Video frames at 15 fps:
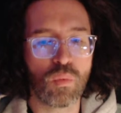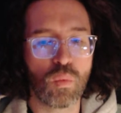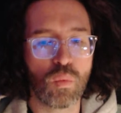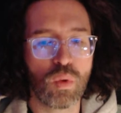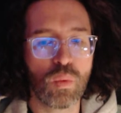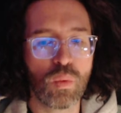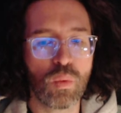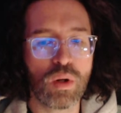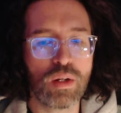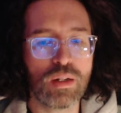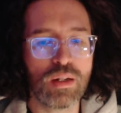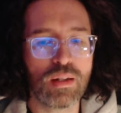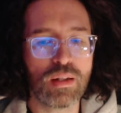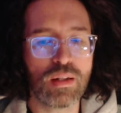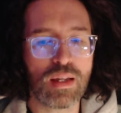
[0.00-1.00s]
we're wanting
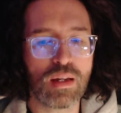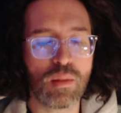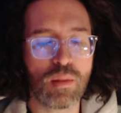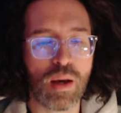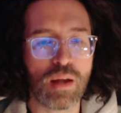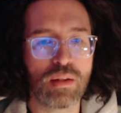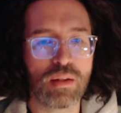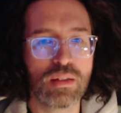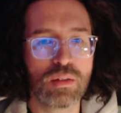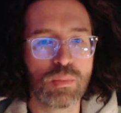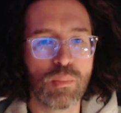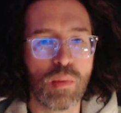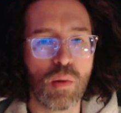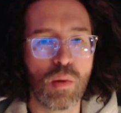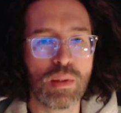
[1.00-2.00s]
to think about this
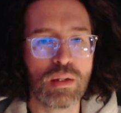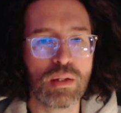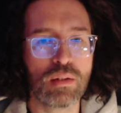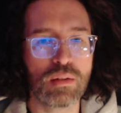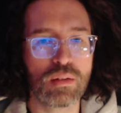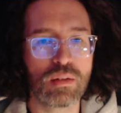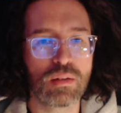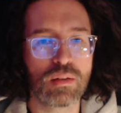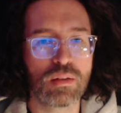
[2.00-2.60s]
moment.